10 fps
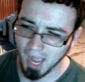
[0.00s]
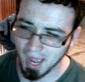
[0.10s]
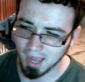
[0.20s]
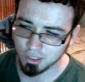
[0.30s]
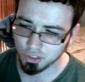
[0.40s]

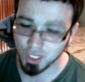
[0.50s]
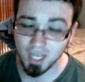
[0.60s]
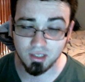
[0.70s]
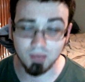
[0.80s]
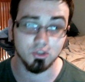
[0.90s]

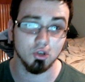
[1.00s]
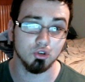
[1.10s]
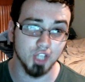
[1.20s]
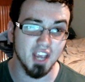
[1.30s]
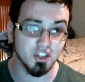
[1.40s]
has some
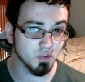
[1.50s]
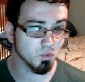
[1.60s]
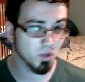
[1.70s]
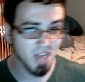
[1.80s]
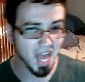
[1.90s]
association
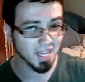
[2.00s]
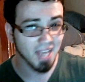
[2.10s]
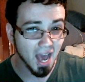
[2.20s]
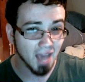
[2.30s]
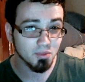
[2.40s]
with that
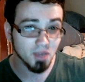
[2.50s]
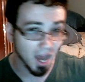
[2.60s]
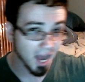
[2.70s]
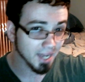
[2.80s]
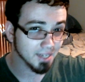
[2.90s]
guy
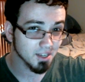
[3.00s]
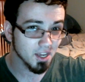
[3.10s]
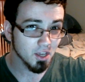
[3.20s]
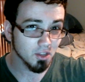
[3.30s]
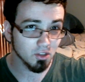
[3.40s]
behind
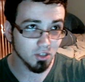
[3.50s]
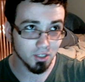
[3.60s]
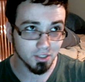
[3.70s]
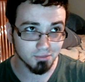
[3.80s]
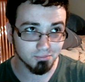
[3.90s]

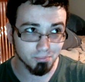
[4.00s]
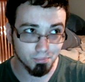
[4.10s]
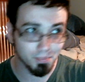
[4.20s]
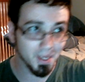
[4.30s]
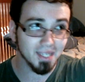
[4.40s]
the
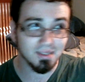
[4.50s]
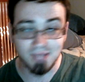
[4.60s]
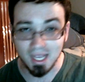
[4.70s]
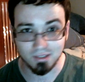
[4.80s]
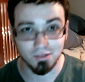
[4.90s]
big
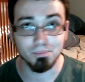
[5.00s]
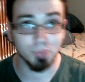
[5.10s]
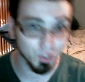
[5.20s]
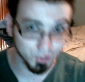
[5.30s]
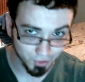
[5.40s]
desk of
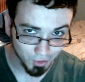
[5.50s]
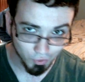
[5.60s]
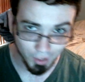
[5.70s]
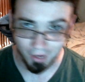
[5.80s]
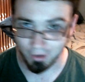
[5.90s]
books
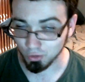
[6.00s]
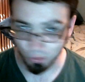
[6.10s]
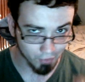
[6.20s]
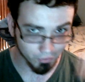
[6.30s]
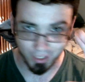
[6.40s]
right there,
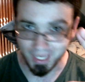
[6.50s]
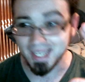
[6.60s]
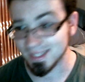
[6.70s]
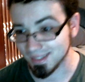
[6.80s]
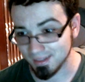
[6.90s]
whoever
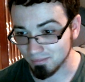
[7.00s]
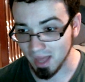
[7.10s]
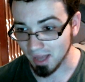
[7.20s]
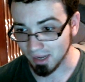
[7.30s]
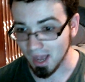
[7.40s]
is
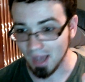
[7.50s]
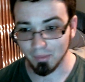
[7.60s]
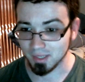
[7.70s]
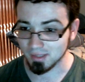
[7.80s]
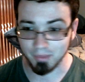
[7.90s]
that guy,
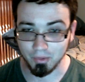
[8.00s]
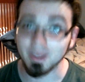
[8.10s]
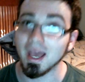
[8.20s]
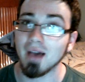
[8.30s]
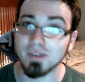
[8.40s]
because I mean,
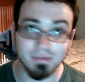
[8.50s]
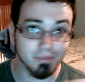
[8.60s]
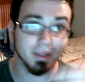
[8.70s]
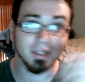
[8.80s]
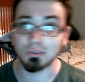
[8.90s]
we haven't
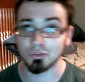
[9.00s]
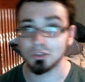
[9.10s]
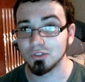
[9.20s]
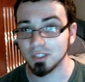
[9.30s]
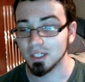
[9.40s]
even been
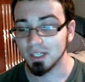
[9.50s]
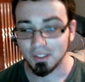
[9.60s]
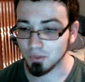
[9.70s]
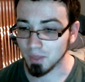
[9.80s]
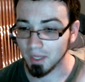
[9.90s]
introduced
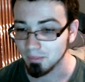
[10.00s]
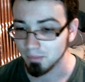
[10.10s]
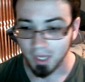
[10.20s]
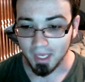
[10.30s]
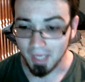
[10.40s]
to him
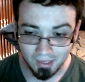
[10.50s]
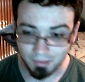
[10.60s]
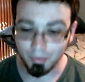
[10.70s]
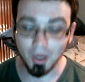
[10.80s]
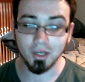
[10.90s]
yet.
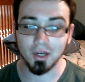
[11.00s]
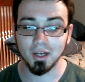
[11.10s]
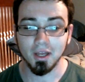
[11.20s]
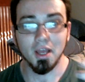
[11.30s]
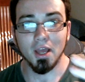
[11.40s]

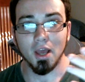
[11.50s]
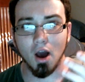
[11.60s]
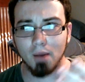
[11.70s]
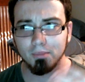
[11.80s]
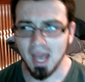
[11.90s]
But
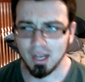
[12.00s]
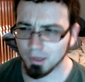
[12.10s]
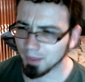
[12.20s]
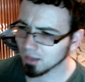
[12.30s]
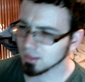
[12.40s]
yeah,
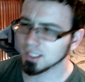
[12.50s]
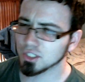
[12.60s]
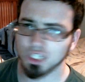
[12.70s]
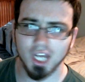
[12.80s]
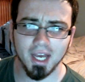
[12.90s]
apparently
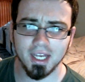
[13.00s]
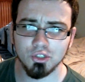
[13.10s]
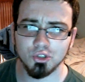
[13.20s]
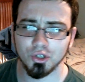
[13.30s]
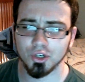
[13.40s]
she got
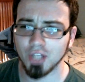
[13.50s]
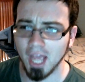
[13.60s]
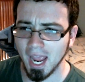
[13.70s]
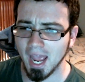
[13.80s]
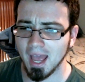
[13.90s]
injured,
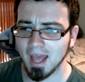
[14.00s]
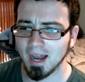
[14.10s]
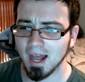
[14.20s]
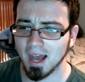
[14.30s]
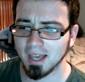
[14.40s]

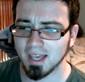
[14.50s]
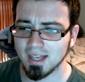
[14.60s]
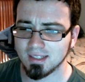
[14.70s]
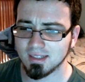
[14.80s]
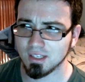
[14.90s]
and I
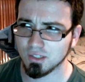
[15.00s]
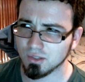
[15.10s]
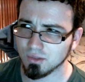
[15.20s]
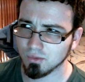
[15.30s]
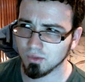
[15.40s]
guess
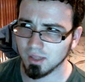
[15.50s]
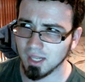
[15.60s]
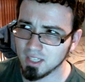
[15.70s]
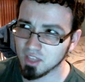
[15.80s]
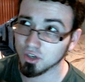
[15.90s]
this
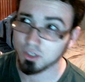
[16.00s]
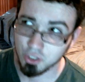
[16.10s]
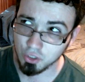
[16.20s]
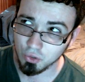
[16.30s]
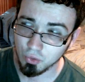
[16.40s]

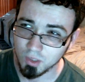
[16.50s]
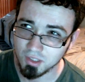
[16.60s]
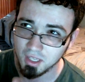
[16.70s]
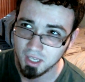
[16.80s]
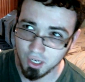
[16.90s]
1932 was
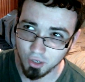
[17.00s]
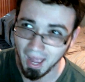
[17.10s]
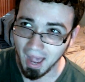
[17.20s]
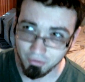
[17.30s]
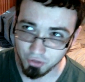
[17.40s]
the year
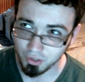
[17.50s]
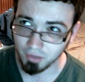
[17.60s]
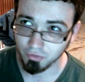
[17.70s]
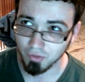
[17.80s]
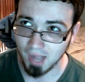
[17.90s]
after
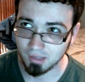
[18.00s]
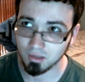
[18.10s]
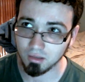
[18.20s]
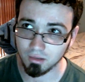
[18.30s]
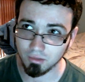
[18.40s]
the effect
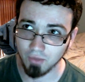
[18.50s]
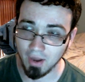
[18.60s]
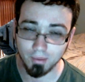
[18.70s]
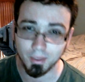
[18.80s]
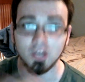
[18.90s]
of
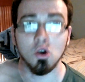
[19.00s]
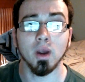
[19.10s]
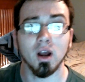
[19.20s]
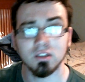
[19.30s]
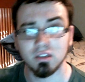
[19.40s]
everybody
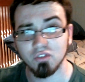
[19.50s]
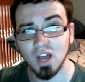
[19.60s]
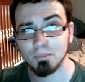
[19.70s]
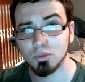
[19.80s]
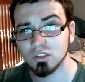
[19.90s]
going on to the
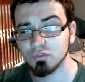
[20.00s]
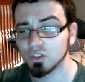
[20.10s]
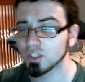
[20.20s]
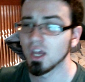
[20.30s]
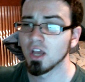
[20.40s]
Flying
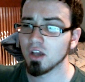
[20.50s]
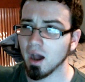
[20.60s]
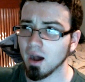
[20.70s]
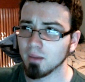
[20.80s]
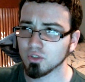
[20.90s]
Pussyfoot,
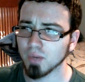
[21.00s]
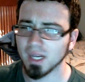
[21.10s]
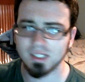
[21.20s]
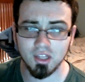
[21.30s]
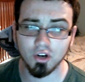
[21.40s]
so
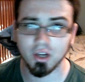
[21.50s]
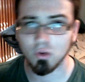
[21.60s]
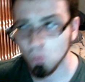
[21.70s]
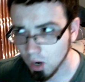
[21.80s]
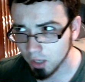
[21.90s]

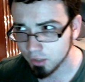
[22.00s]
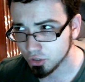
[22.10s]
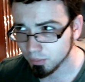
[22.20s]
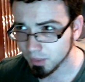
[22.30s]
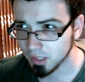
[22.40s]
1931
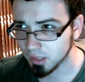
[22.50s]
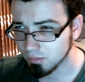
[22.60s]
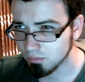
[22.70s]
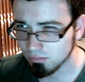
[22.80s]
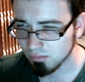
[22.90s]
should be
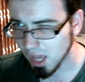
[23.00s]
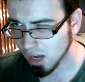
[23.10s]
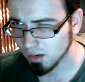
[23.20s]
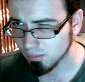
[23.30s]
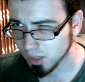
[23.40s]

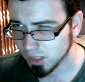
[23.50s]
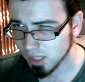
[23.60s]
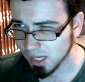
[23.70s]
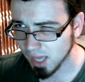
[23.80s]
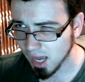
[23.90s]
there, but
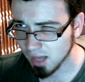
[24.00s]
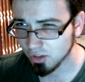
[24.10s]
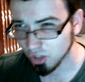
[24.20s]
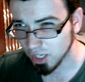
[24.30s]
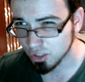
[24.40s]
then again,
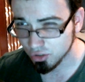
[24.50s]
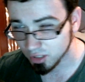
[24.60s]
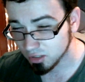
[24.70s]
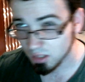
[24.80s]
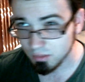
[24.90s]
her
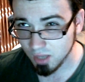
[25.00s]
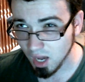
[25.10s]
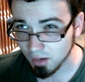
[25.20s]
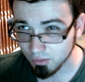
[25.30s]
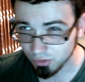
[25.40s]
injury seems
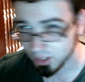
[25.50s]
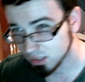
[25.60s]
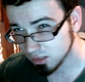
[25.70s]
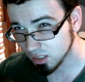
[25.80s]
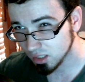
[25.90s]
kind of
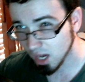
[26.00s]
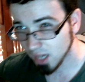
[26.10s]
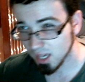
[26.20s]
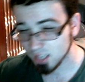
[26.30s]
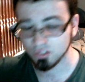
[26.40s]
recent,
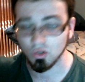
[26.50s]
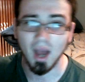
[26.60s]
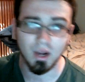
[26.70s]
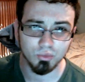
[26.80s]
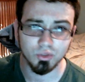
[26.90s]
I guess, so
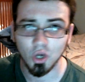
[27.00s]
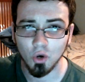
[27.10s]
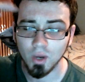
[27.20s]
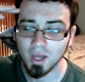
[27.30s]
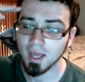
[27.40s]
I don't
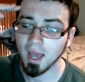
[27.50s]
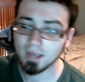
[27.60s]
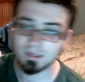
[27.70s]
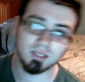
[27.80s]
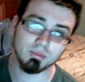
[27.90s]
know.
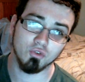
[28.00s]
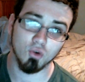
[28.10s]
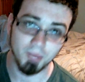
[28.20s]
As I said before,